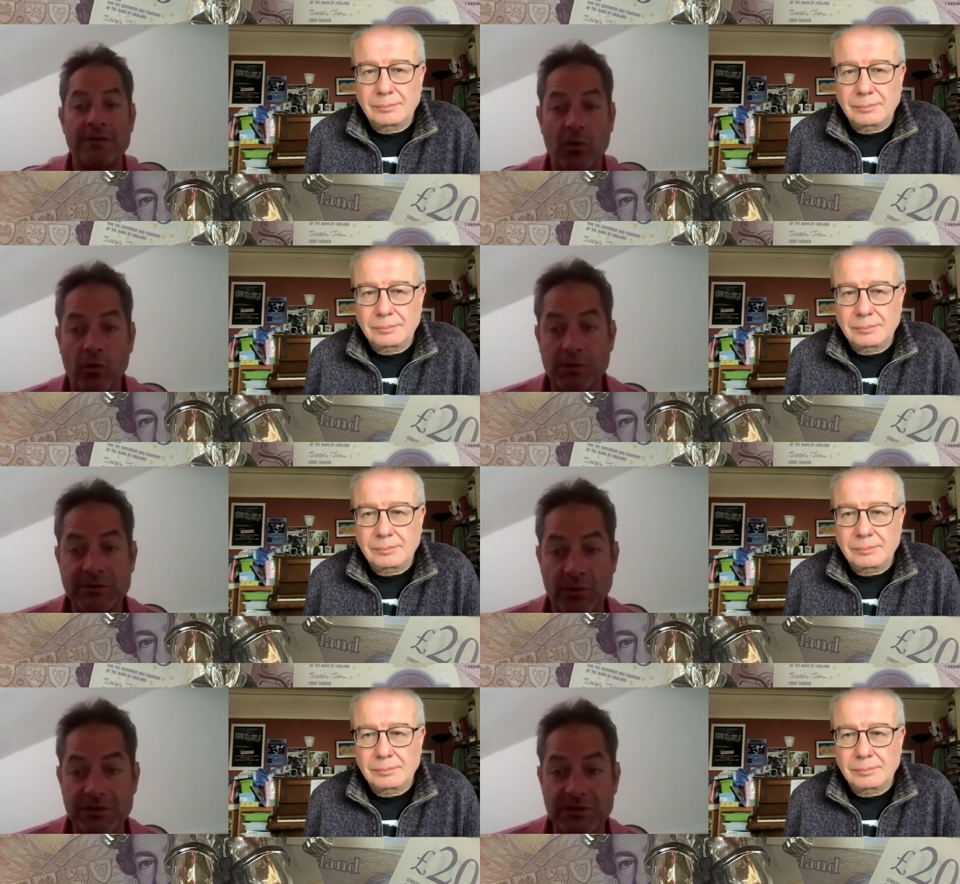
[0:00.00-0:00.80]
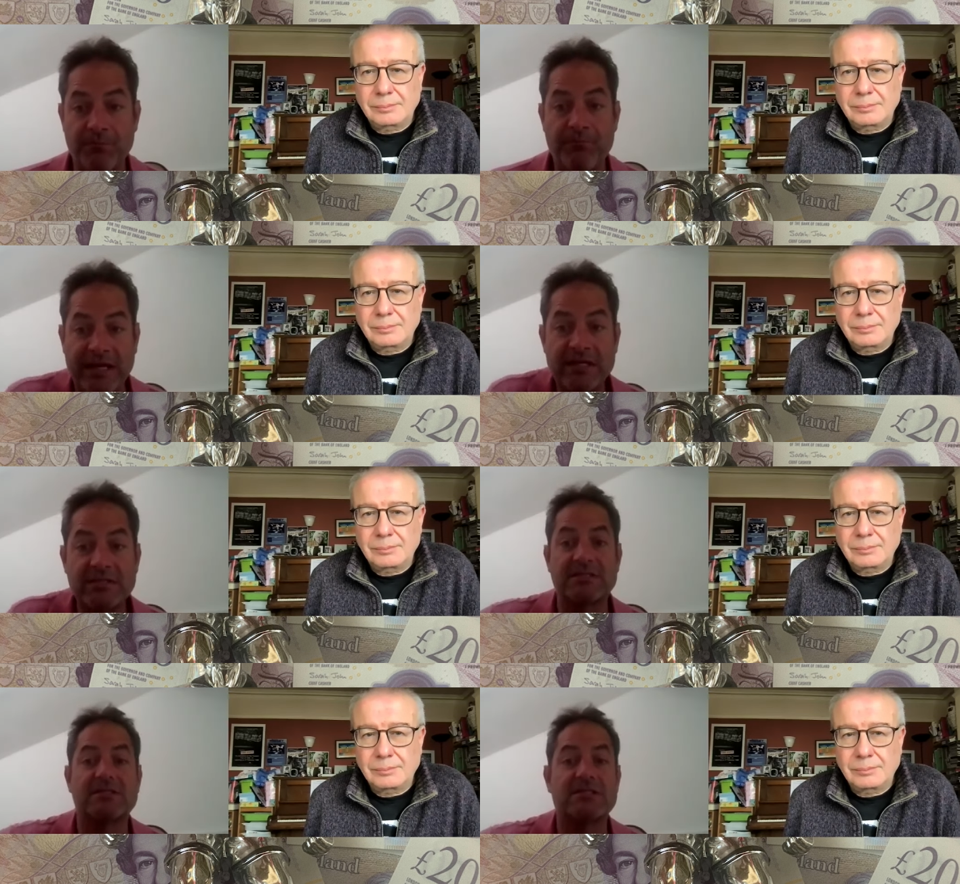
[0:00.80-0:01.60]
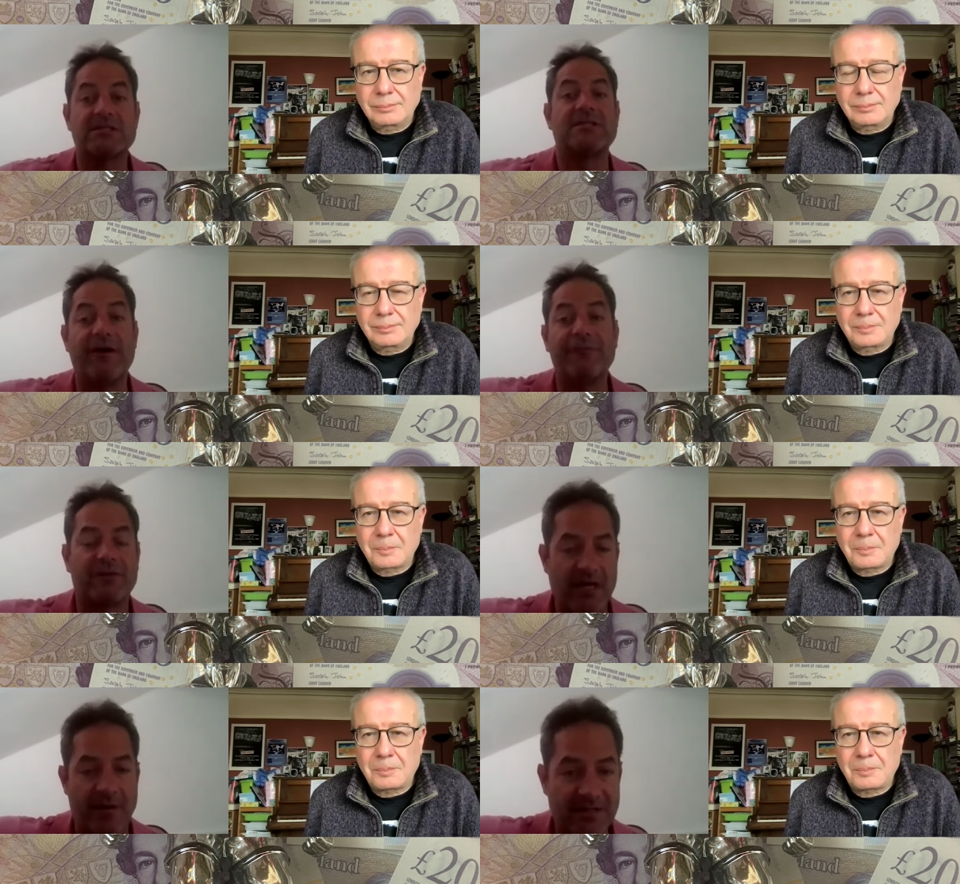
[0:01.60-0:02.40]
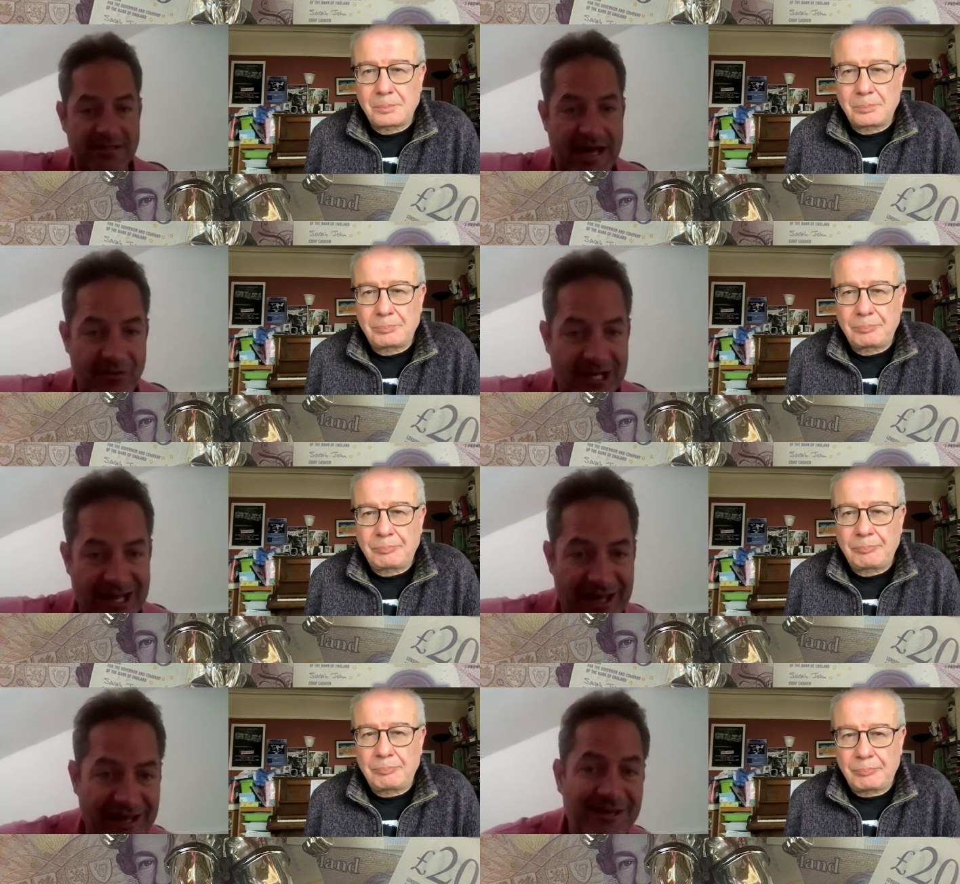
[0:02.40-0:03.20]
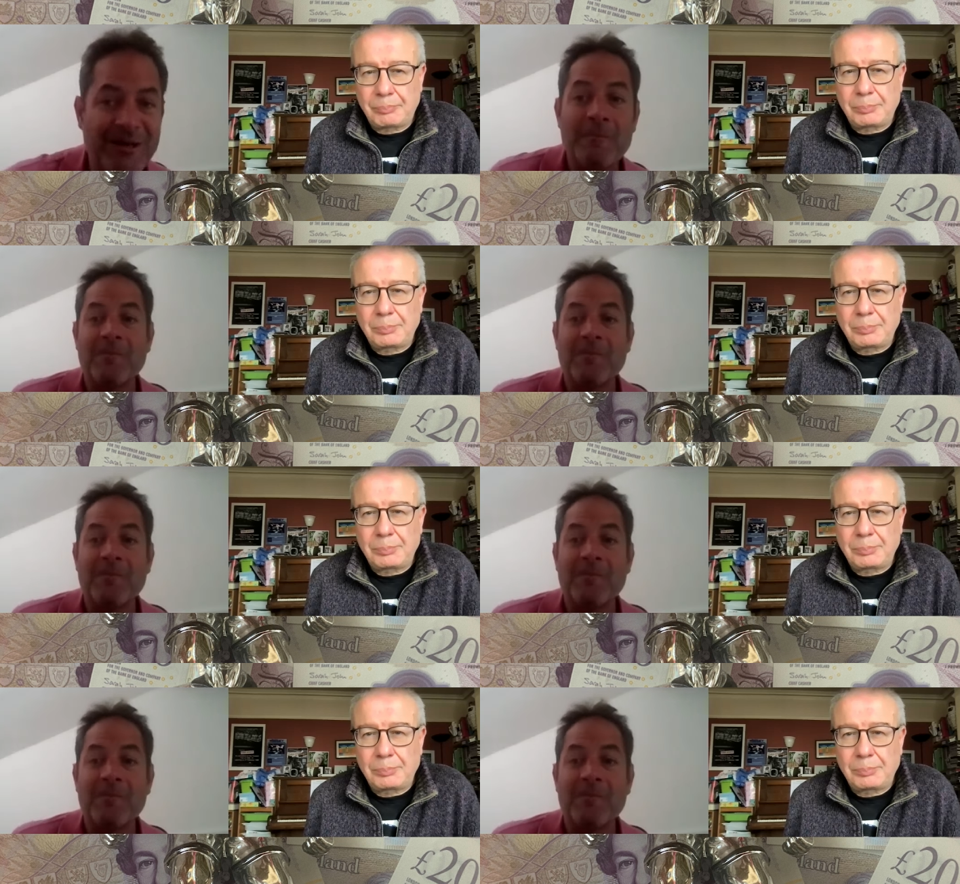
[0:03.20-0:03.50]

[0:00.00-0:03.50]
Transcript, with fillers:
Speaker 1: There's all sorts of big stuff coming down the line.